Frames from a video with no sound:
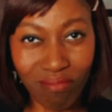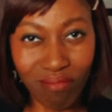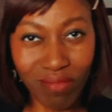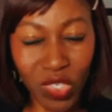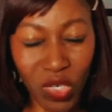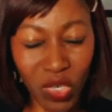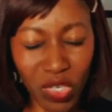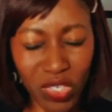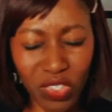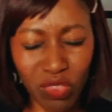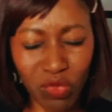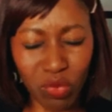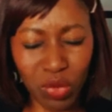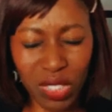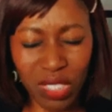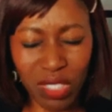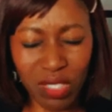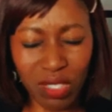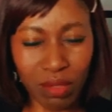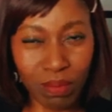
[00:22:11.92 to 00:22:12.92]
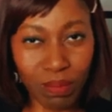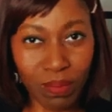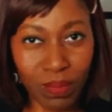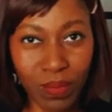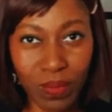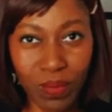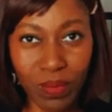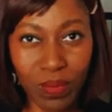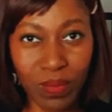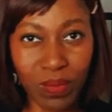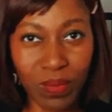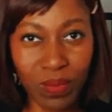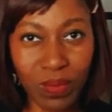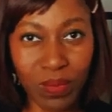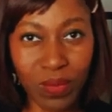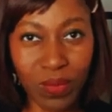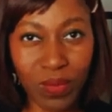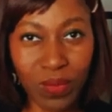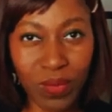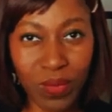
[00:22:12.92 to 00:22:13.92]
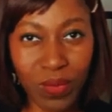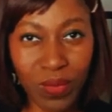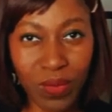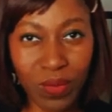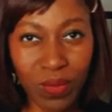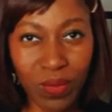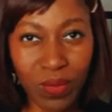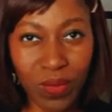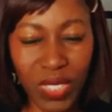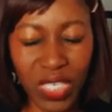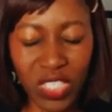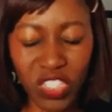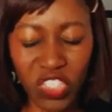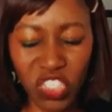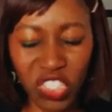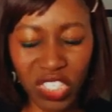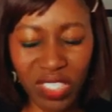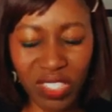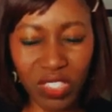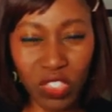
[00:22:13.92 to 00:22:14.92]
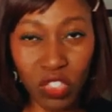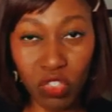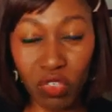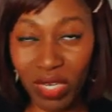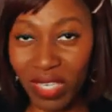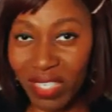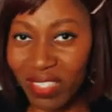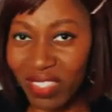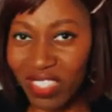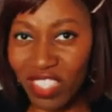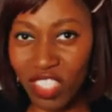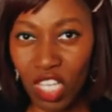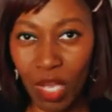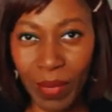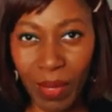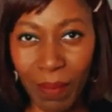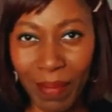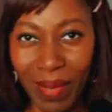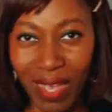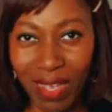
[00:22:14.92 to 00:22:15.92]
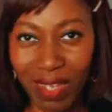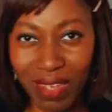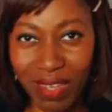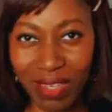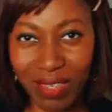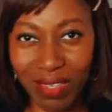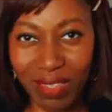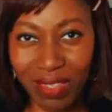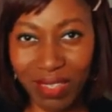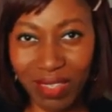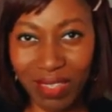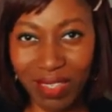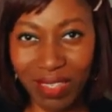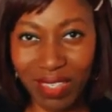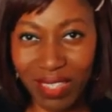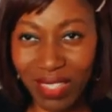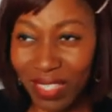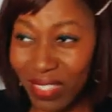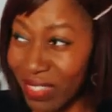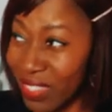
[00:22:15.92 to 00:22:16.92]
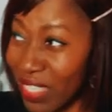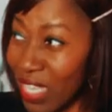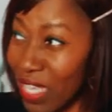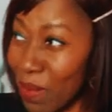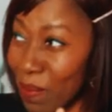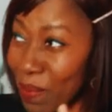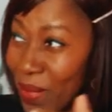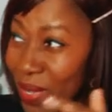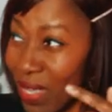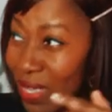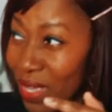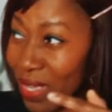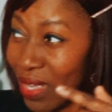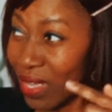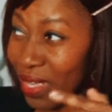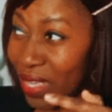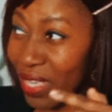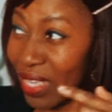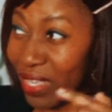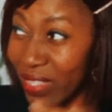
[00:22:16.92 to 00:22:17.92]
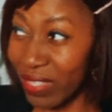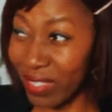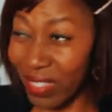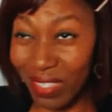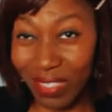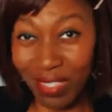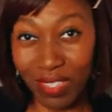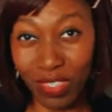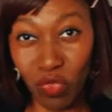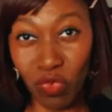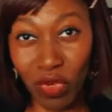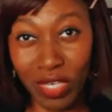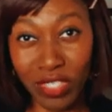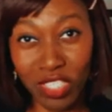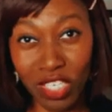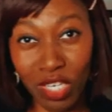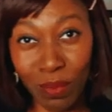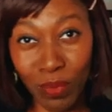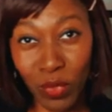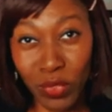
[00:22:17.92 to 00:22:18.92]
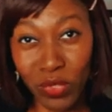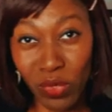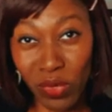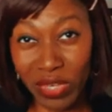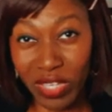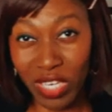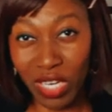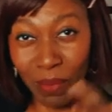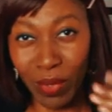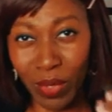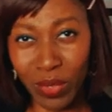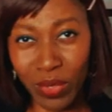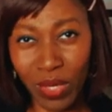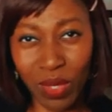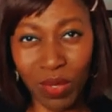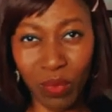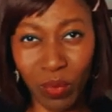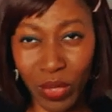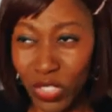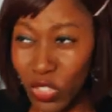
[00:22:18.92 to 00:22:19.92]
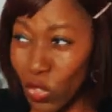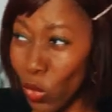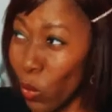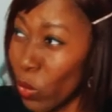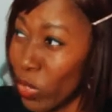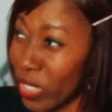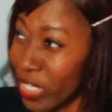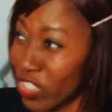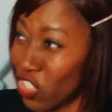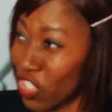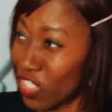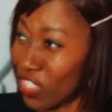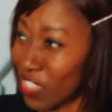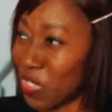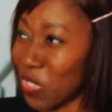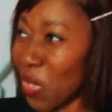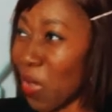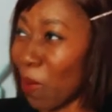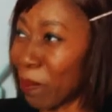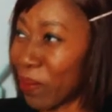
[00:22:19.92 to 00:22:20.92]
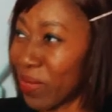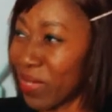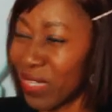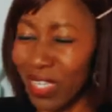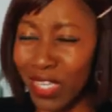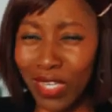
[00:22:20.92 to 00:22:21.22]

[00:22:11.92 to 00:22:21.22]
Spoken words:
God is real. And Jesus Christ is coming back. The same atheist is writing a book talking about what is holding Jesus up.